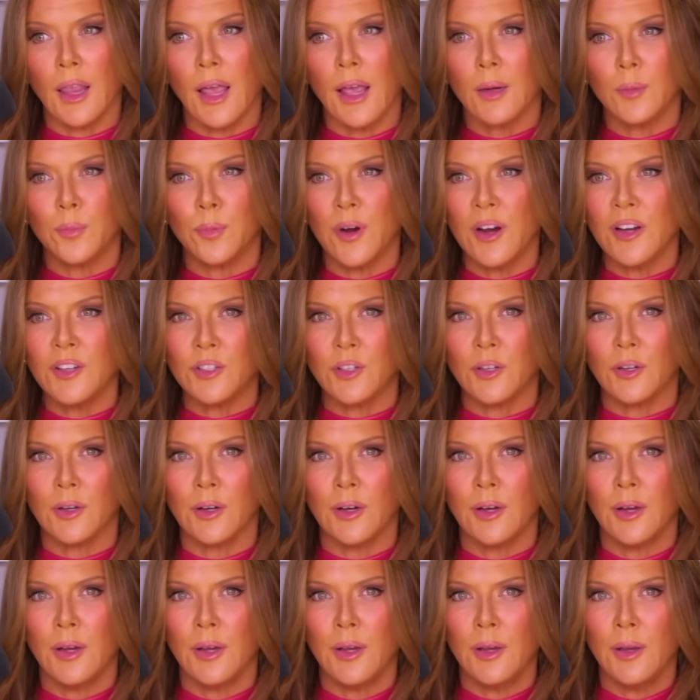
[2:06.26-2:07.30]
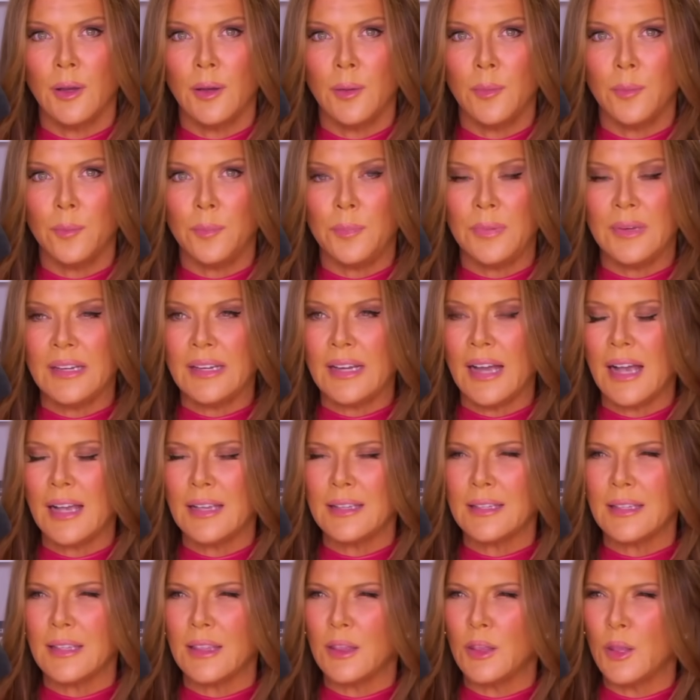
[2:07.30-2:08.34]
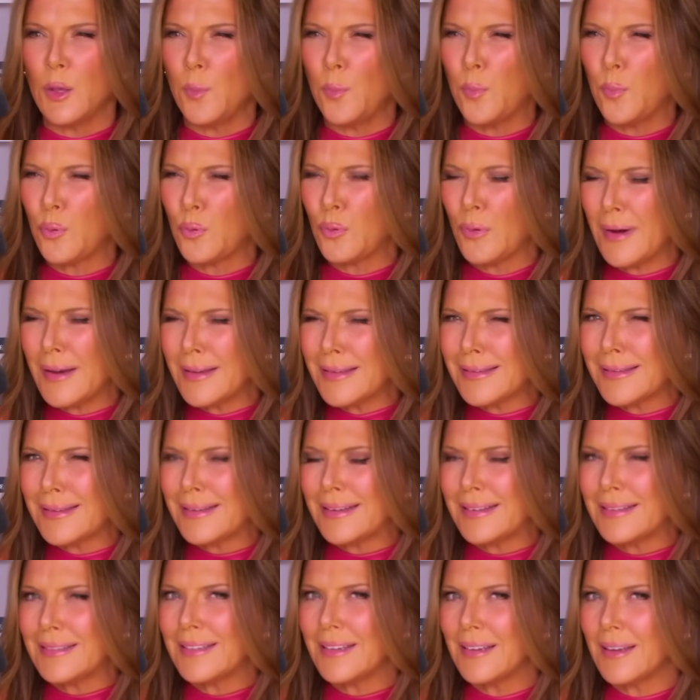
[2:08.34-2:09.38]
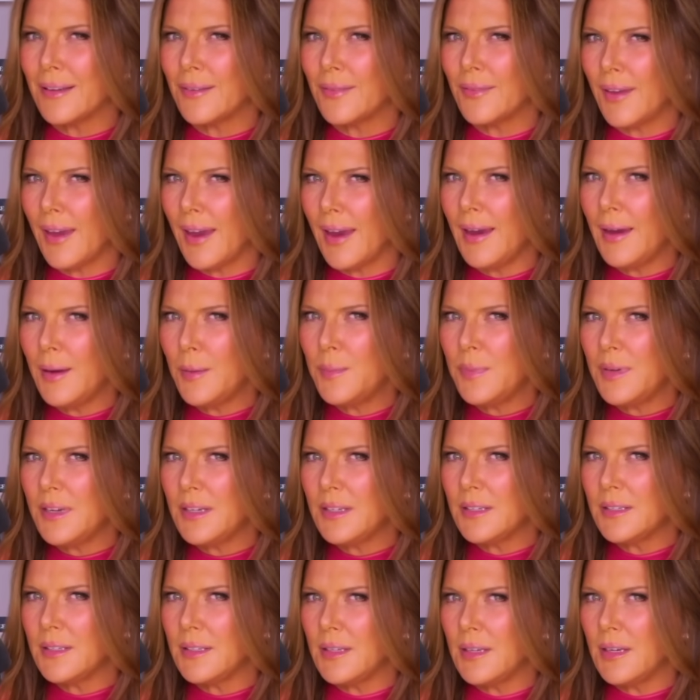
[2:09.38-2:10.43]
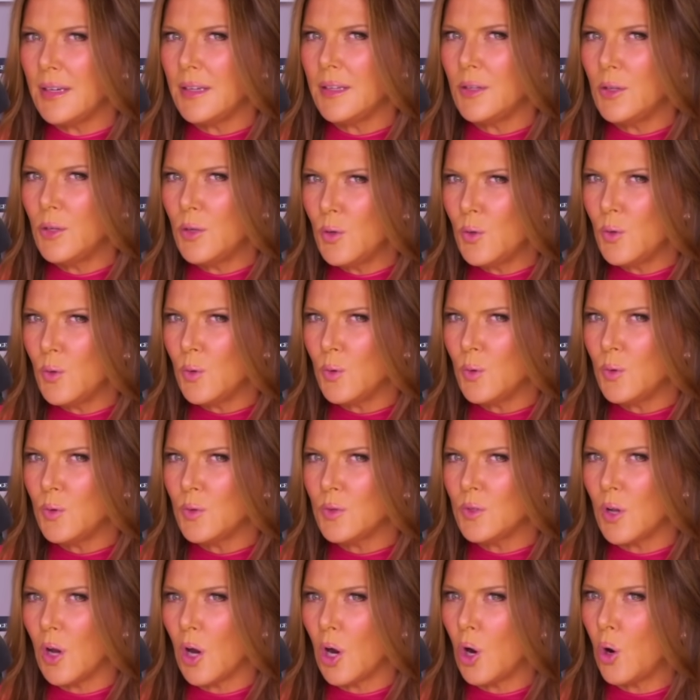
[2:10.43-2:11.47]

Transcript: a lot of pressure. Because the president of ABC News,